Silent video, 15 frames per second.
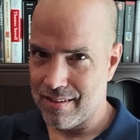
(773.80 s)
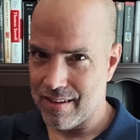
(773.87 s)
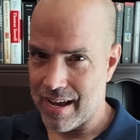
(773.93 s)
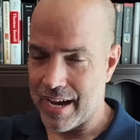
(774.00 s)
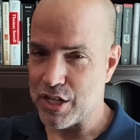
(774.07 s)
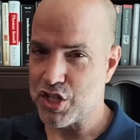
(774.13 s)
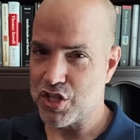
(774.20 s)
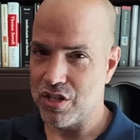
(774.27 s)

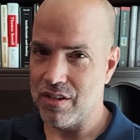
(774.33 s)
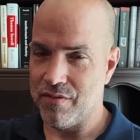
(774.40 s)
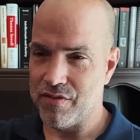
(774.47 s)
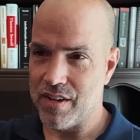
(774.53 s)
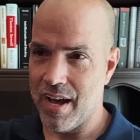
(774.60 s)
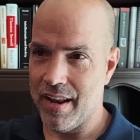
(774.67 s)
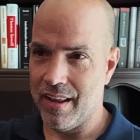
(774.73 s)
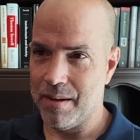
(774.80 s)
I shouldn't have
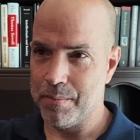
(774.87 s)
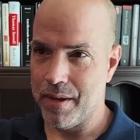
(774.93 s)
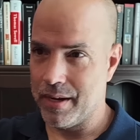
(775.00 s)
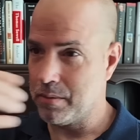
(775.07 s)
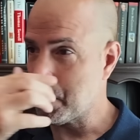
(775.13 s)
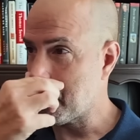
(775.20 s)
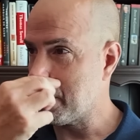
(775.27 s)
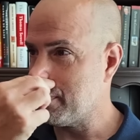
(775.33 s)
done it. I'm
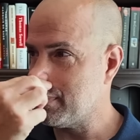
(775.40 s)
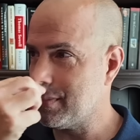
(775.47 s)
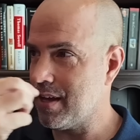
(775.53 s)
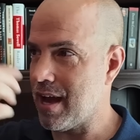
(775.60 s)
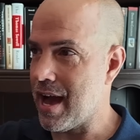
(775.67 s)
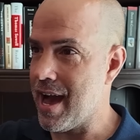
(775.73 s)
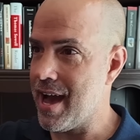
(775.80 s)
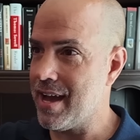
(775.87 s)
like,
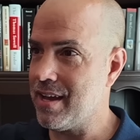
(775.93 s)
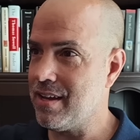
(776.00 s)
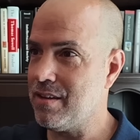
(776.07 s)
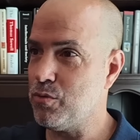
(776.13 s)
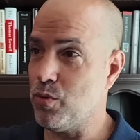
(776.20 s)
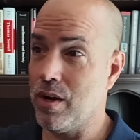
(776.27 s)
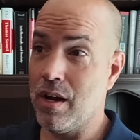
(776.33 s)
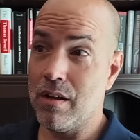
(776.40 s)
I
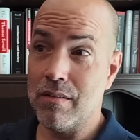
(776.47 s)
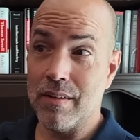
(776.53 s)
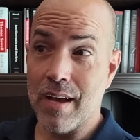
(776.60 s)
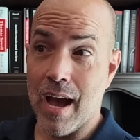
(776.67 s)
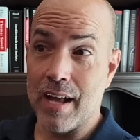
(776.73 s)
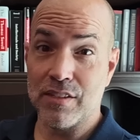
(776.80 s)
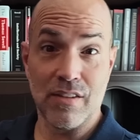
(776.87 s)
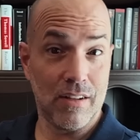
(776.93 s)
well,
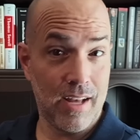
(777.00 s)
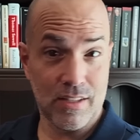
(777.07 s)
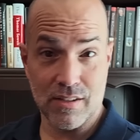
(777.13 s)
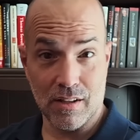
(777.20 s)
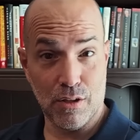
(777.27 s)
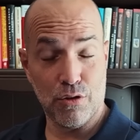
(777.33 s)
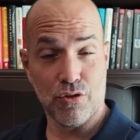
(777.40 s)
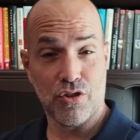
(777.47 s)
that's a, it's a
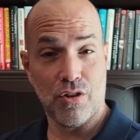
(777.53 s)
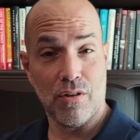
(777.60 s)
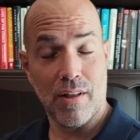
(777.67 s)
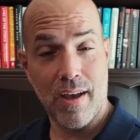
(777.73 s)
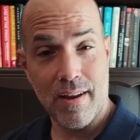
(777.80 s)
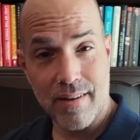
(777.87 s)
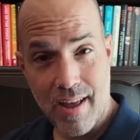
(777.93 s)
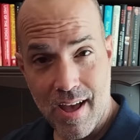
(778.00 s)
little too
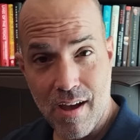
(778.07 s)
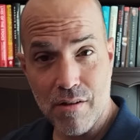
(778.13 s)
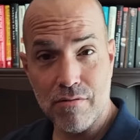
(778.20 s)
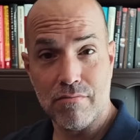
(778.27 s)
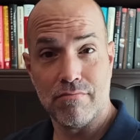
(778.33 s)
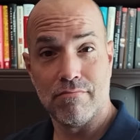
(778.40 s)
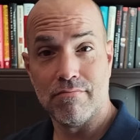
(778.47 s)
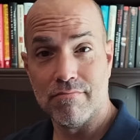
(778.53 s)
late
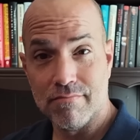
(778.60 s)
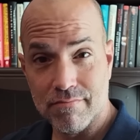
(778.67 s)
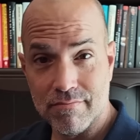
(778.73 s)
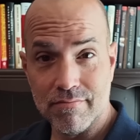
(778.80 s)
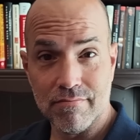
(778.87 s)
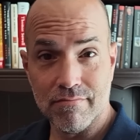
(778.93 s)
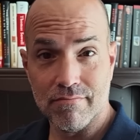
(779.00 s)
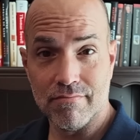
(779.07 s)
now.
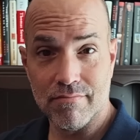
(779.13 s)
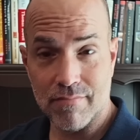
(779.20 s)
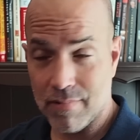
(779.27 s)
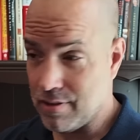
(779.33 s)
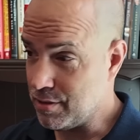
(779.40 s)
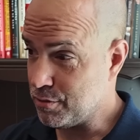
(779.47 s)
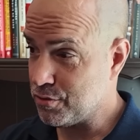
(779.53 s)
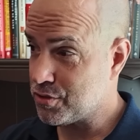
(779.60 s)
A
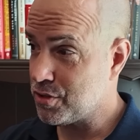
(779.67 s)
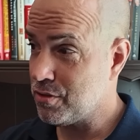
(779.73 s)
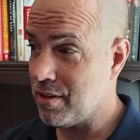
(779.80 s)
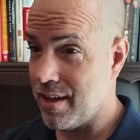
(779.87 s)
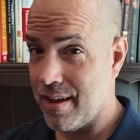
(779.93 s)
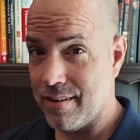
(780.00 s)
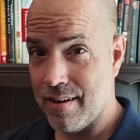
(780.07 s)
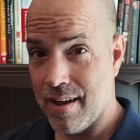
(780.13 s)
little too
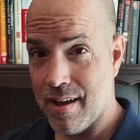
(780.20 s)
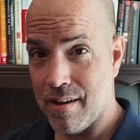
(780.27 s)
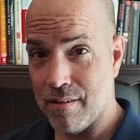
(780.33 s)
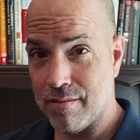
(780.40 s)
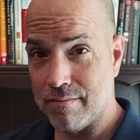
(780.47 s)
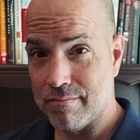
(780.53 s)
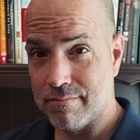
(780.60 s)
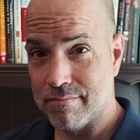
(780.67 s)
late
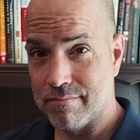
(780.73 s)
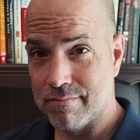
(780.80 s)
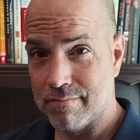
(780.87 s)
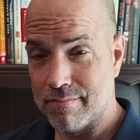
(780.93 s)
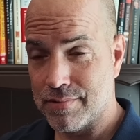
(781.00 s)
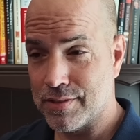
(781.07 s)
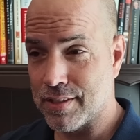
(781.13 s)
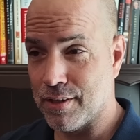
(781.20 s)
now.
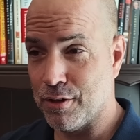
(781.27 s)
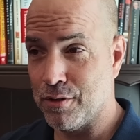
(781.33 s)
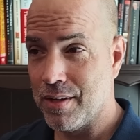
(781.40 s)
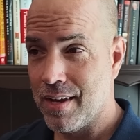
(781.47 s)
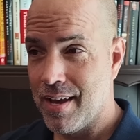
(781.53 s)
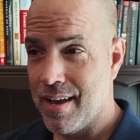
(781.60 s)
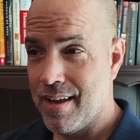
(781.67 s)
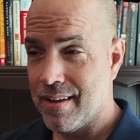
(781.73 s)
So
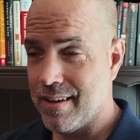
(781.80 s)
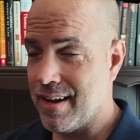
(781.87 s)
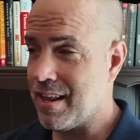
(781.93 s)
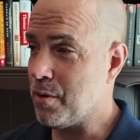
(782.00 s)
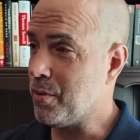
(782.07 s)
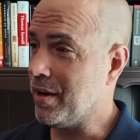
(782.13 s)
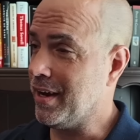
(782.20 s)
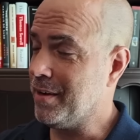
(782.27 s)

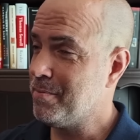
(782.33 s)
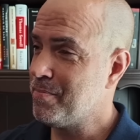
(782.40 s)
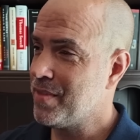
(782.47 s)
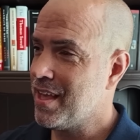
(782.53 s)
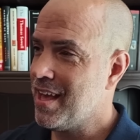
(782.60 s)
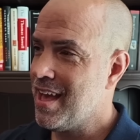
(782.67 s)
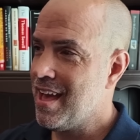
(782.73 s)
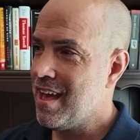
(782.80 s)
anyway,
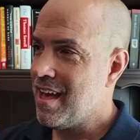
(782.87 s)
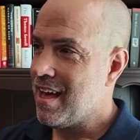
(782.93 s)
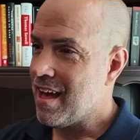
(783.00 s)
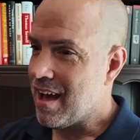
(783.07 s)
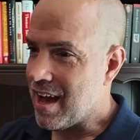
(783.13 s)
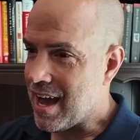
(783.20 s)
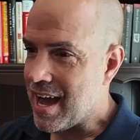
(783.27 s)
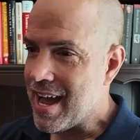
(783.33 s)

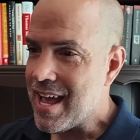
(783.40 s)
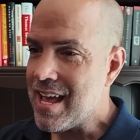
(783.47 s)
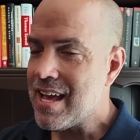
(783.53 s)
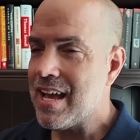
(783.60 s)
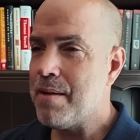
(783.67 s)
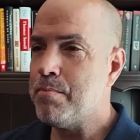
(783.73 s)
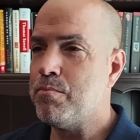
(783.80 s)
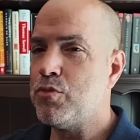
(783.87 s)
I
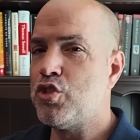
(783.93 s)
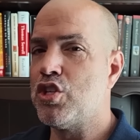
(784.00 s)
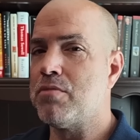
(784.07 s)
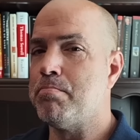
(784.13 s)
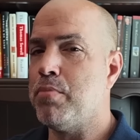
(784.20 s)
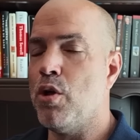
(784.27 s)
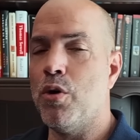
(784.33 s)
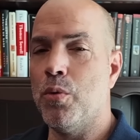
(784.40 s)
am
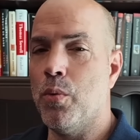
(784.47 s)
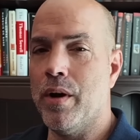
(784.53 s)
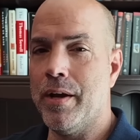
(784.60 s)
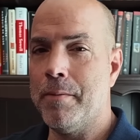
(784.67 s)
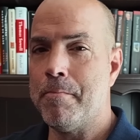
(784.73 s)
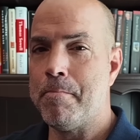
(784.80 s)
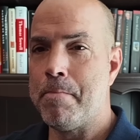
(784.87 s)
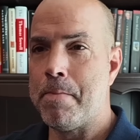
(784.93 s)
just blown away